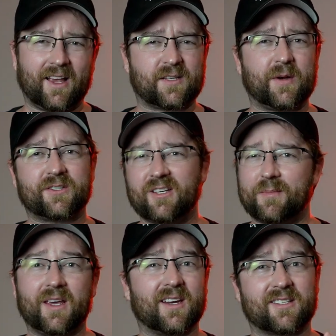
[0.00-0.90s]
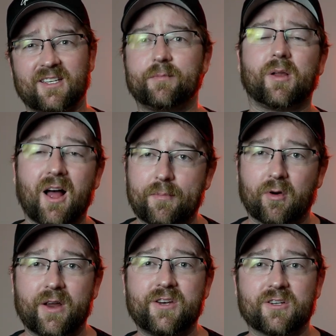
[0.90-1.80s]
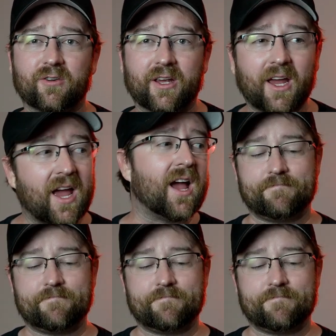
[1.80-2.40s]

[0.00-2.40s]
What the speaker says: especially to make it a simple operation, okay?